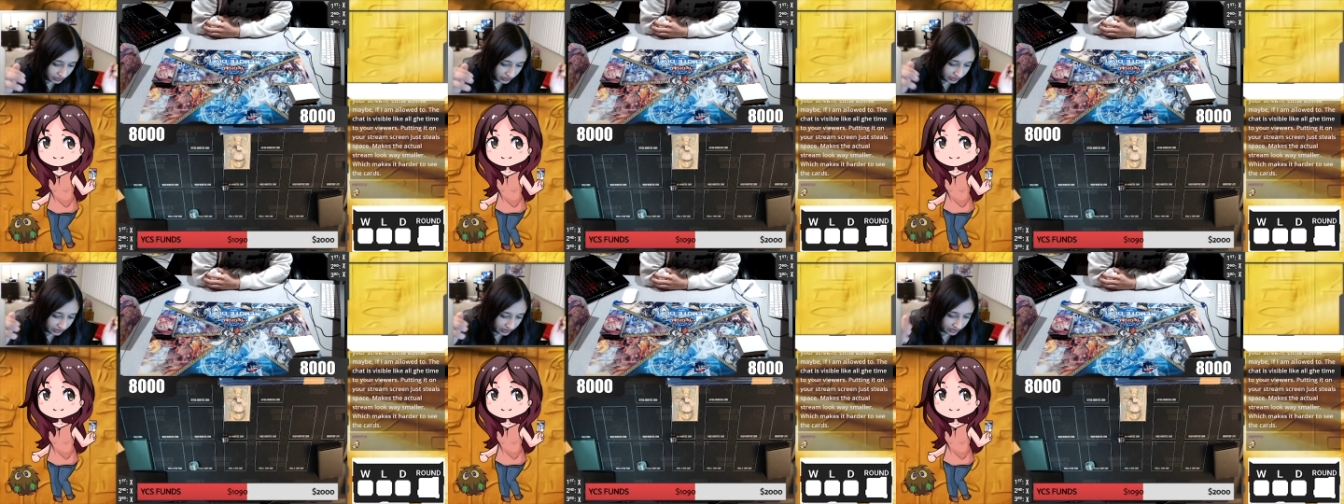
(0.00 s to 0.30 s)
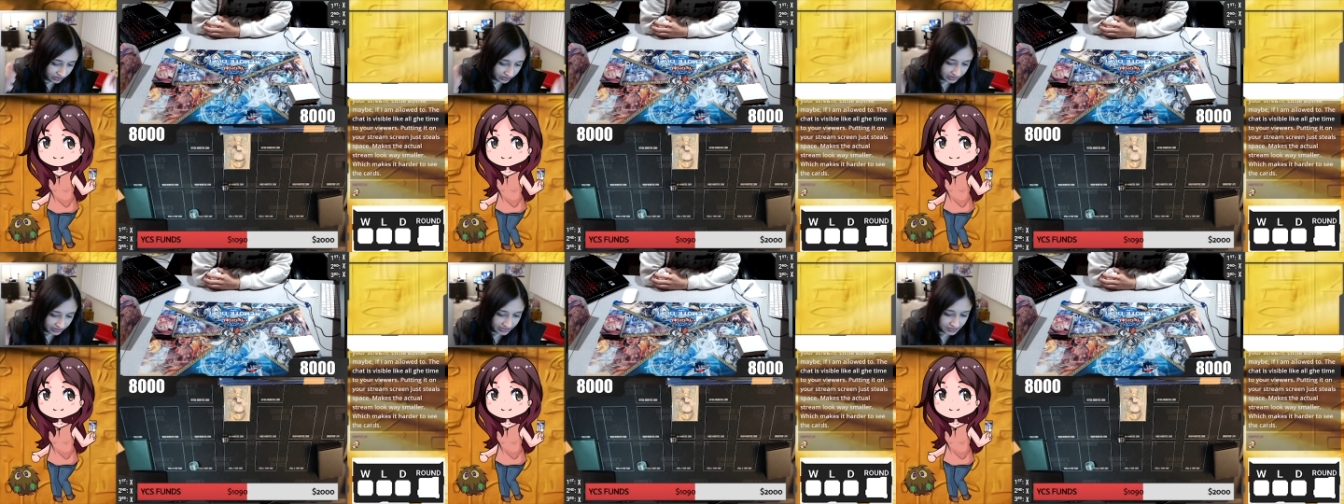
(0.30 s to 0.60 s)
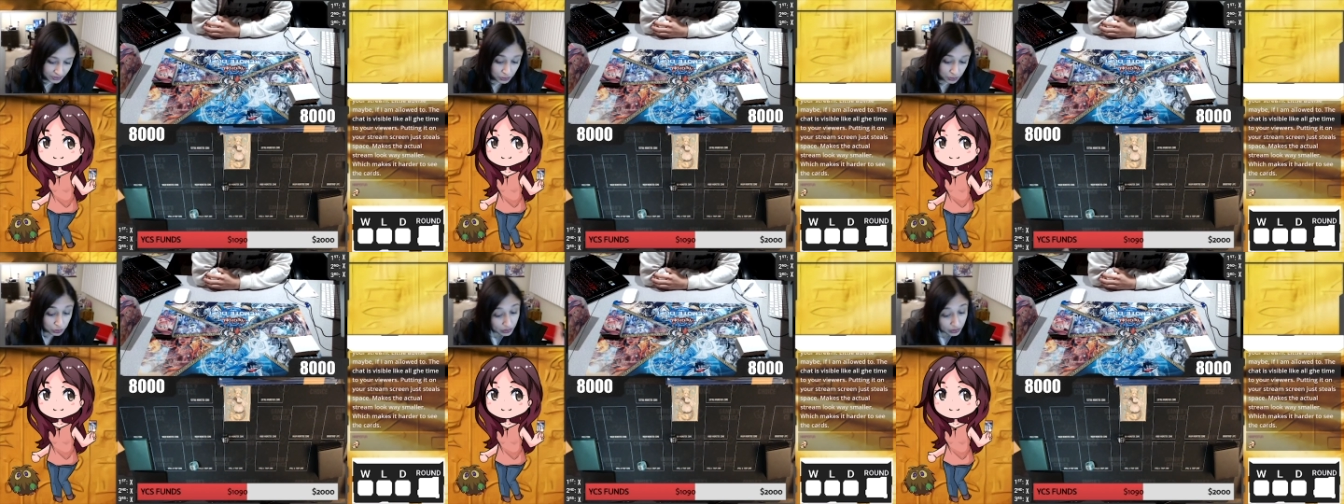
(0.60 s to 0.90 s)
You got a
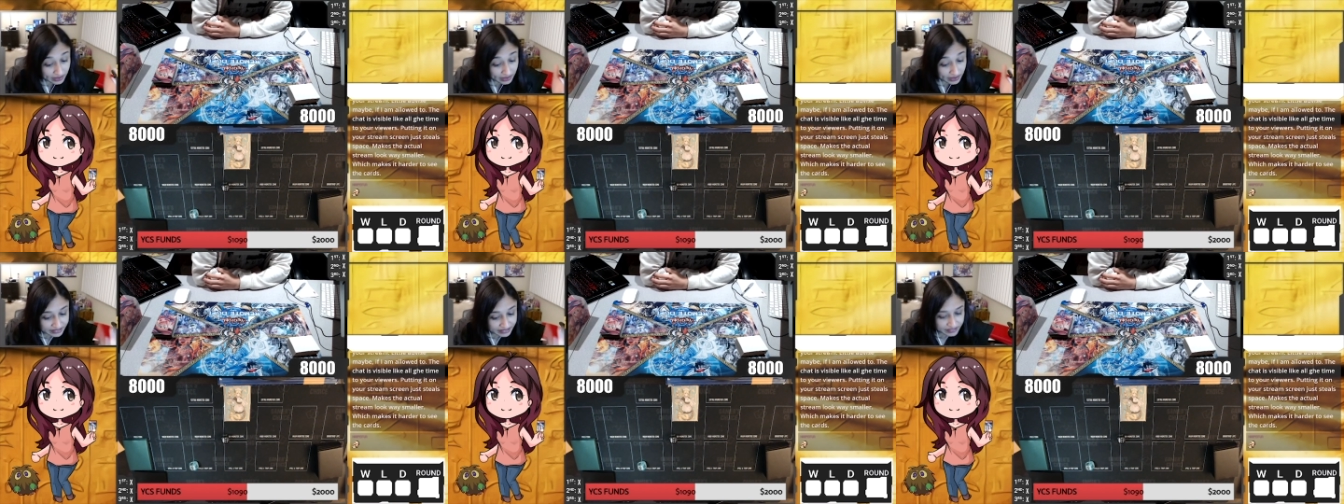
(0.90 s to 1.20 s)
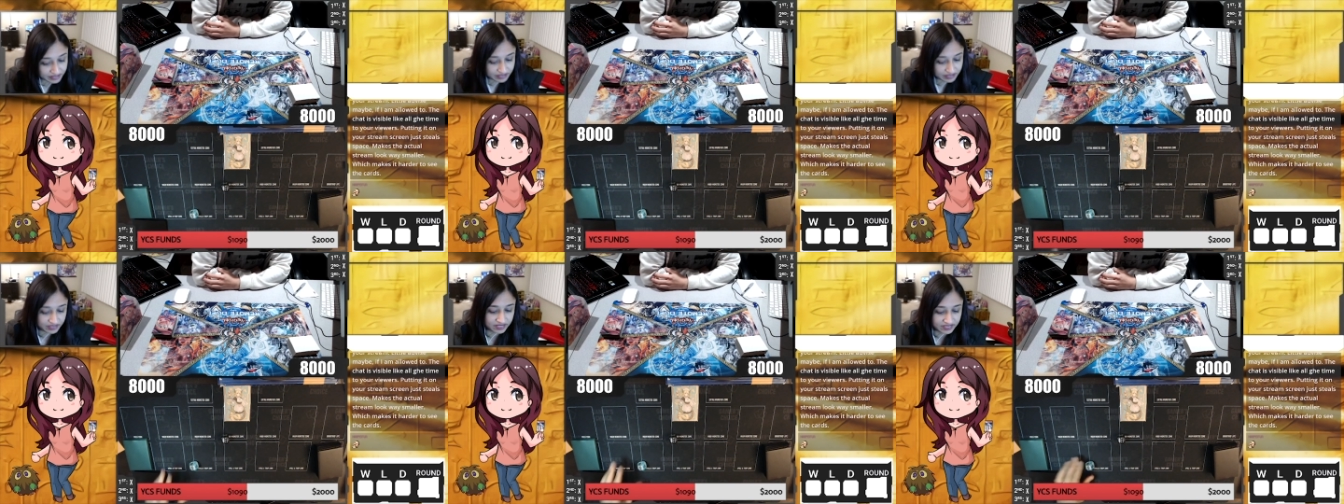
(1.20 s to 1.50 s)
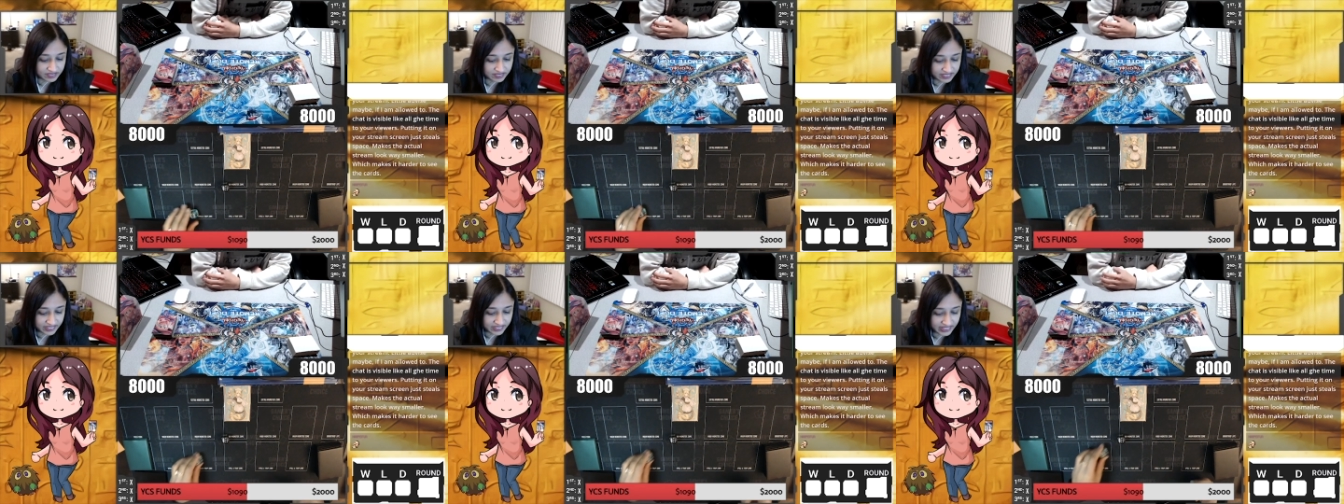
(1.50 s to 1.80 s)
twelve!
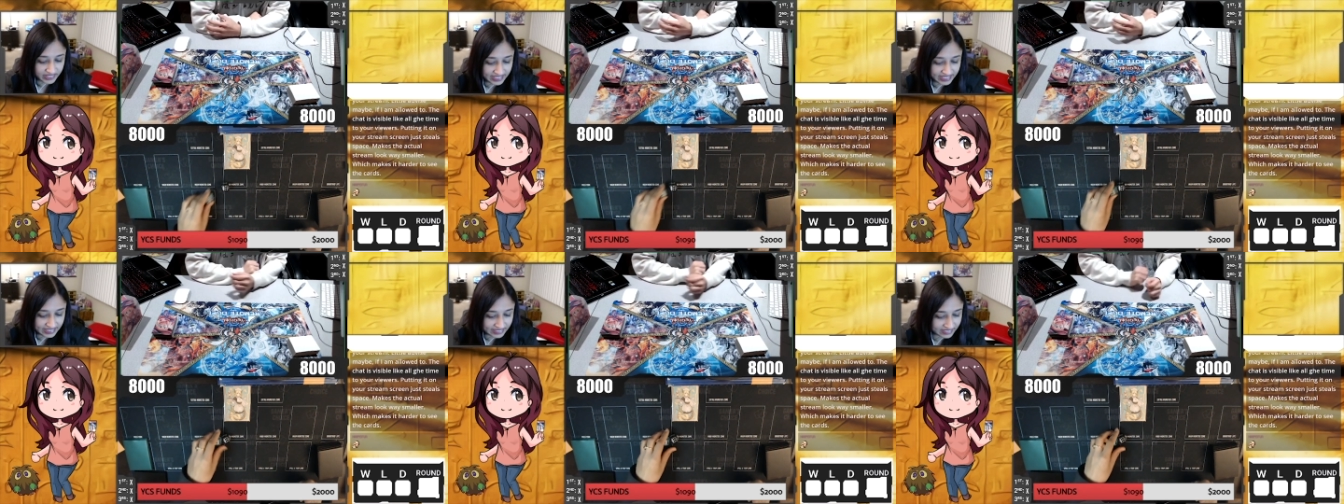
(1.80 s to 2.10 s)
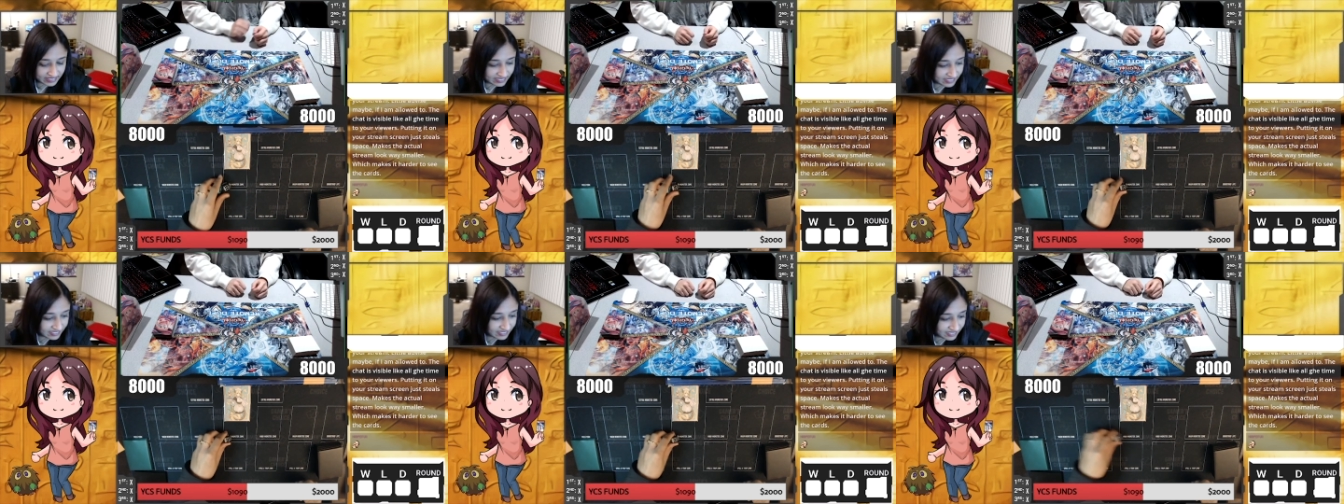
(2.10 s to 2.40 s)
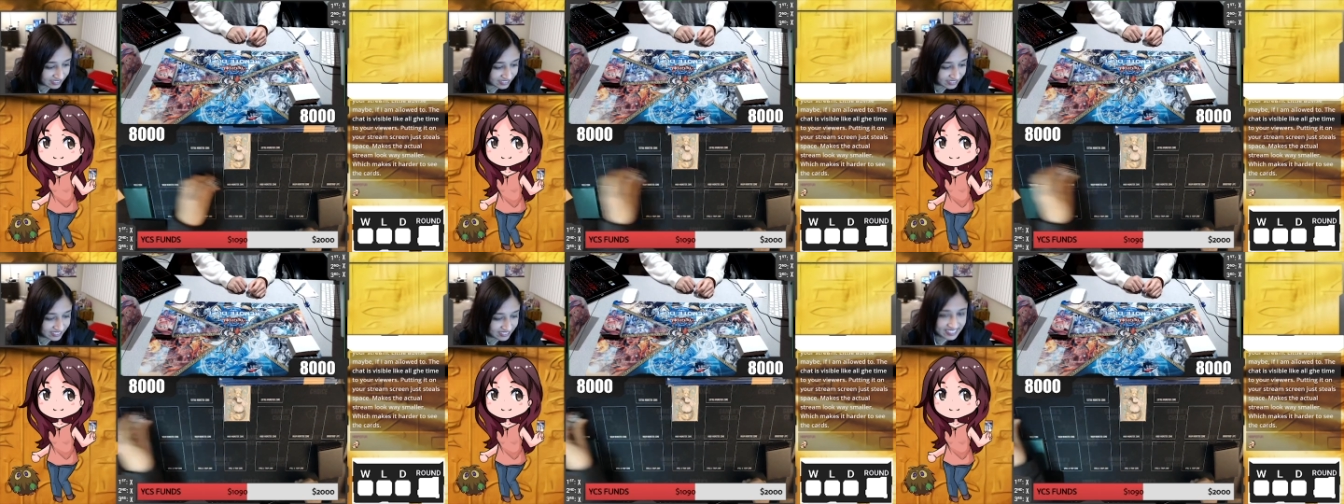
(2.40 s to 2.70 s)
Great. Oh, man, dude.